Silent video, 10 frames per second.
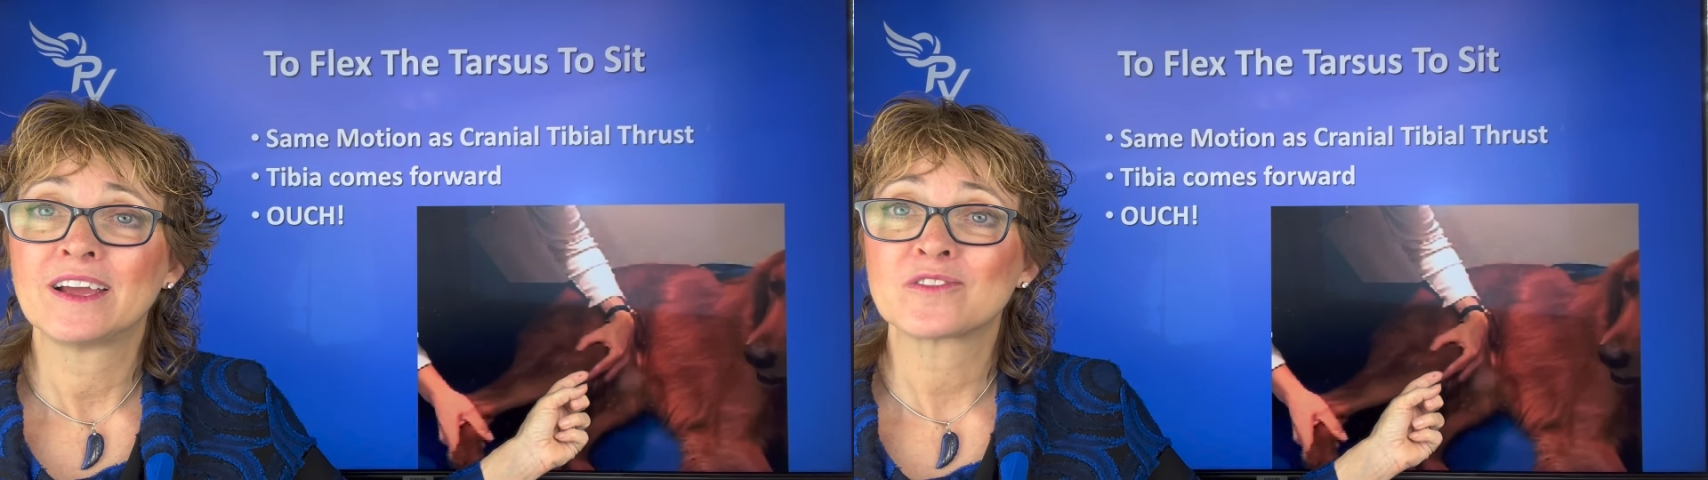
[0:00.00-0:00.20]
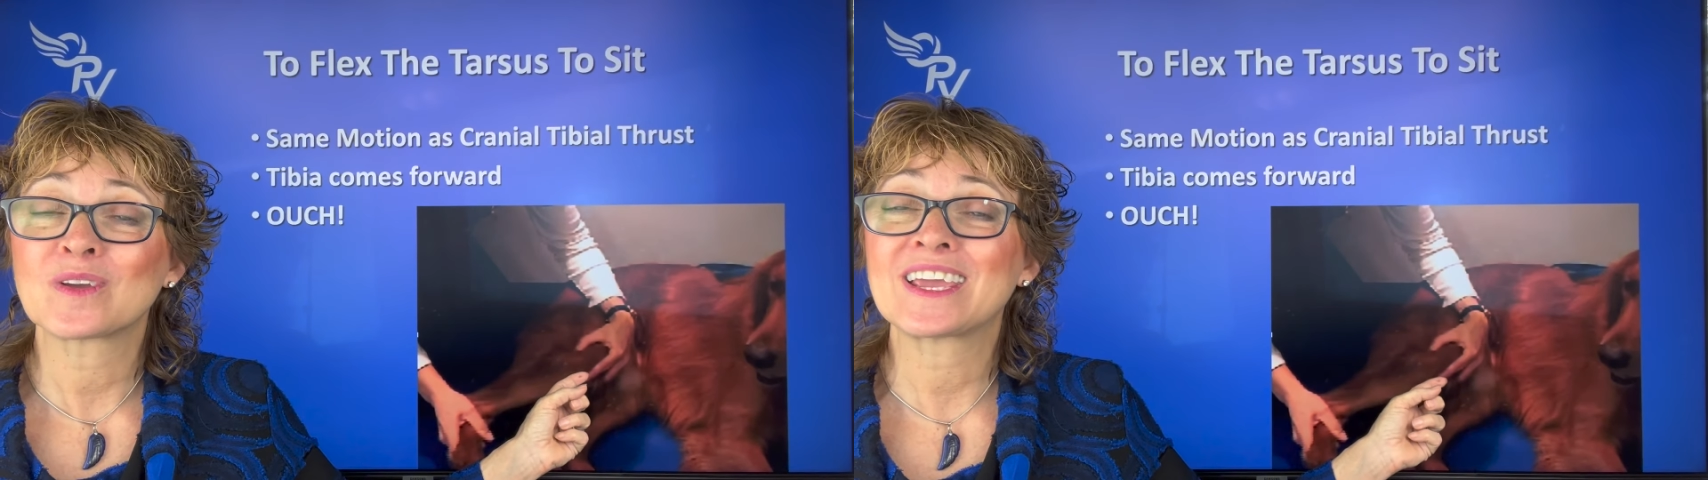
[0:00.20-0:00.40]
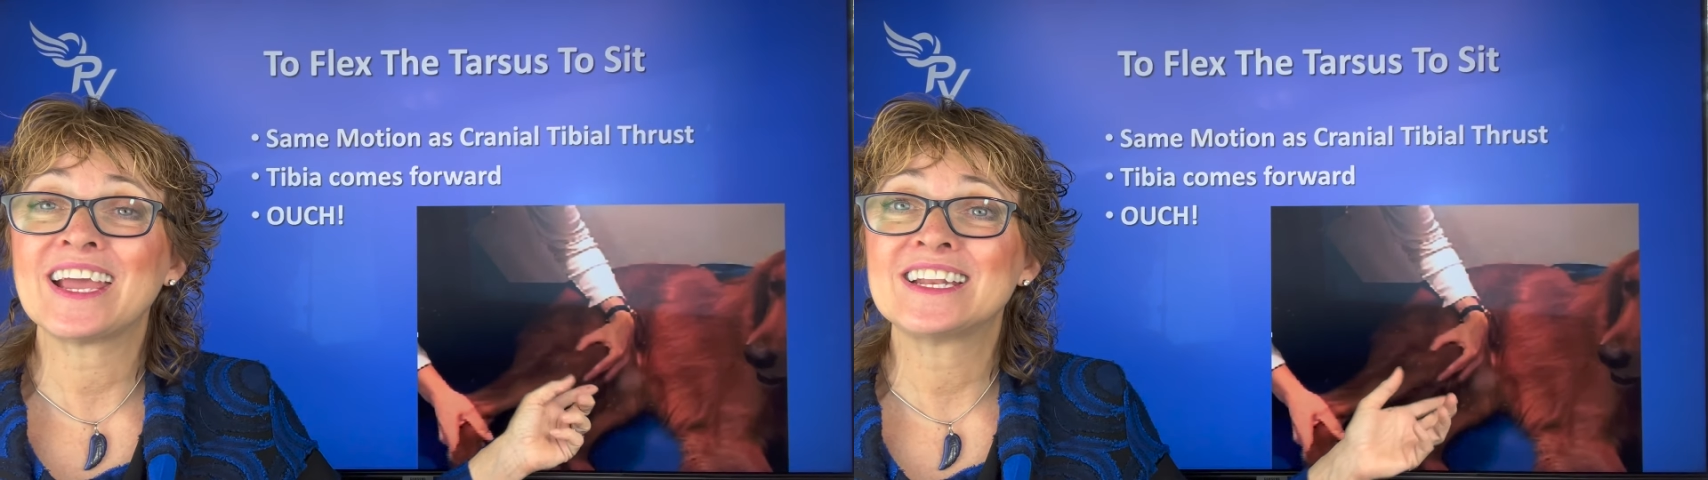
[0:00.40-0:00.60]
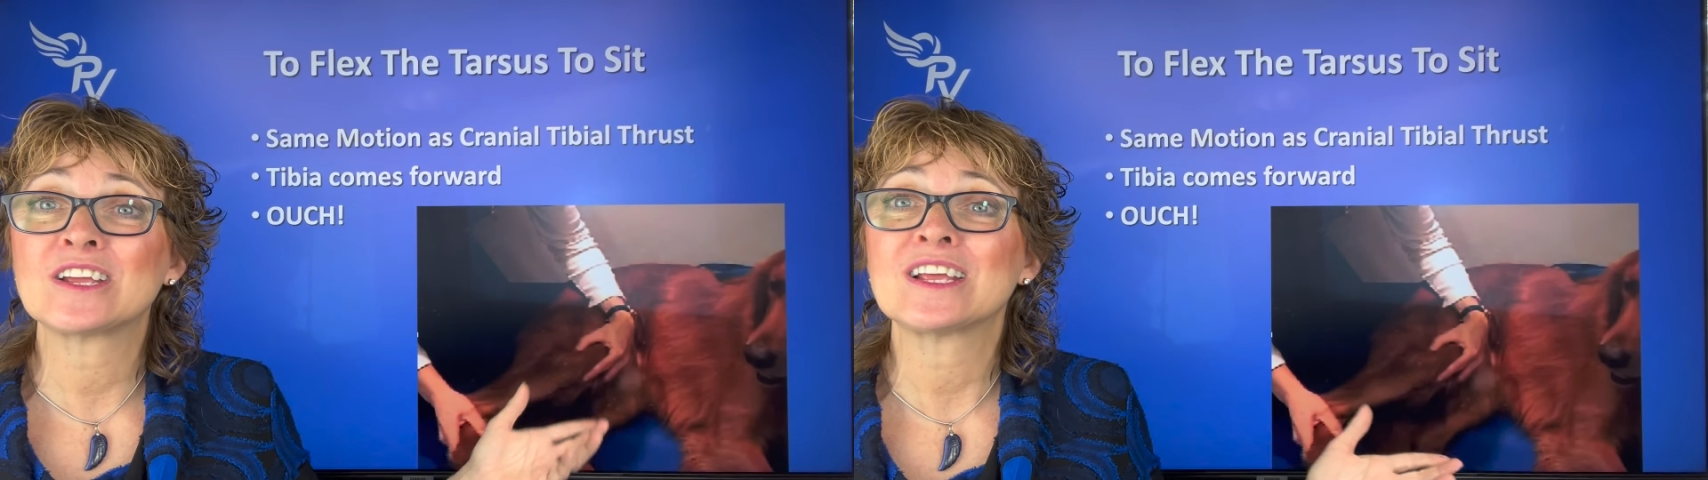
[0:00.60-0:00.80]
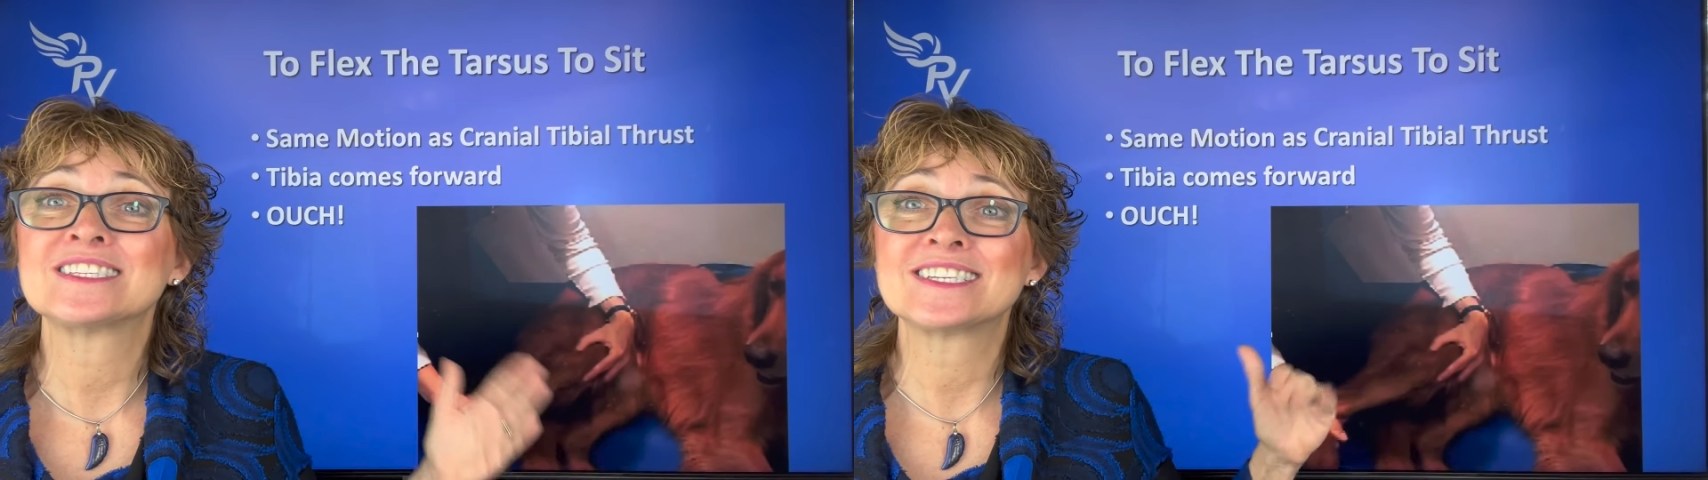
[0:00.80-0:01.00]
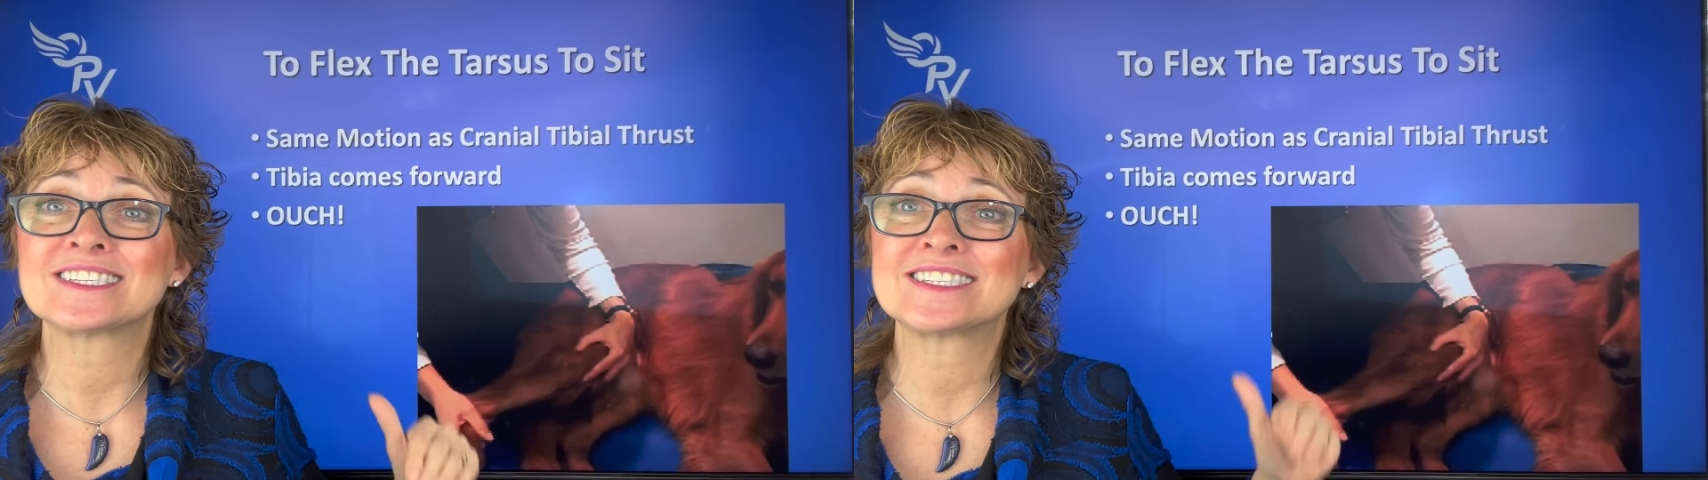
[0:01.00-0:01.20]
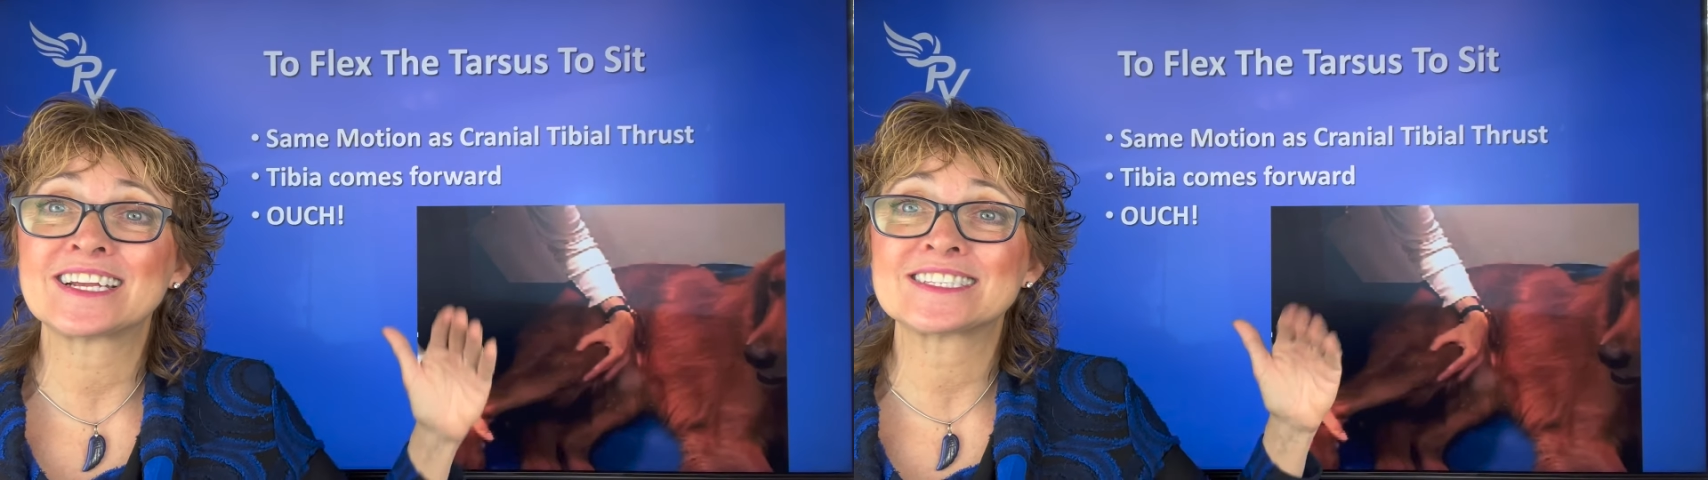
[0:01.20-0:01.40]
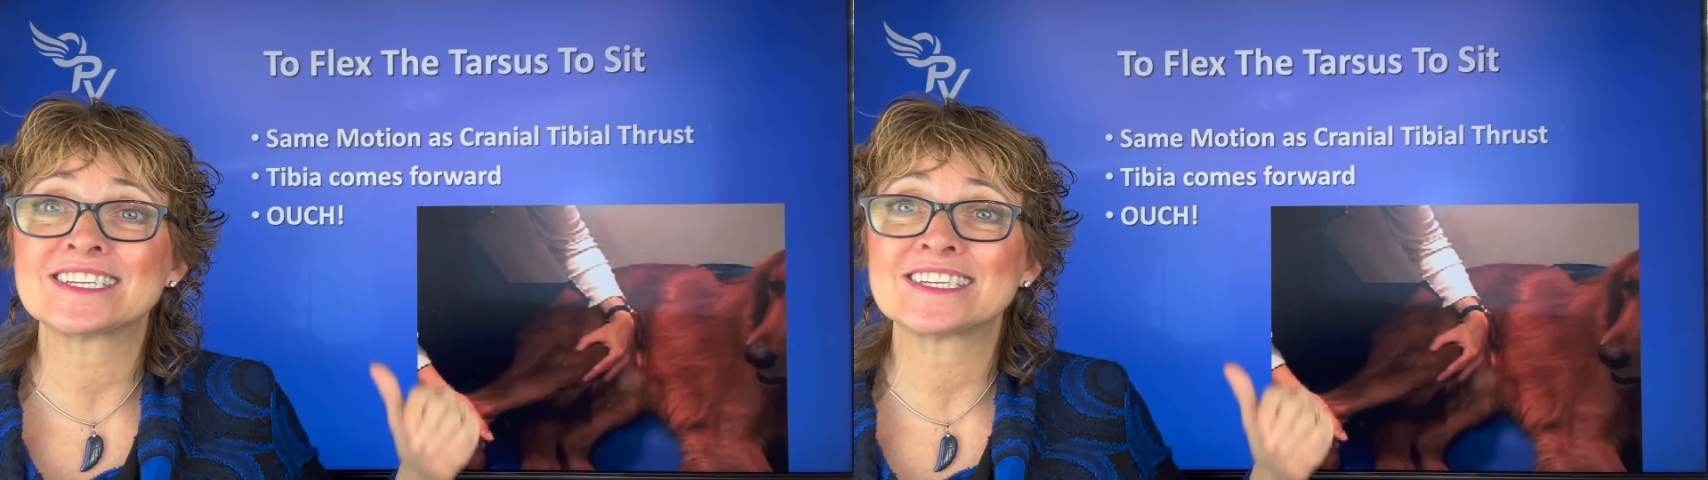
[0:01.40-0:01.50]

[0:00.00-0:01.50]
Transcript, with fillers: So again, sit to stand,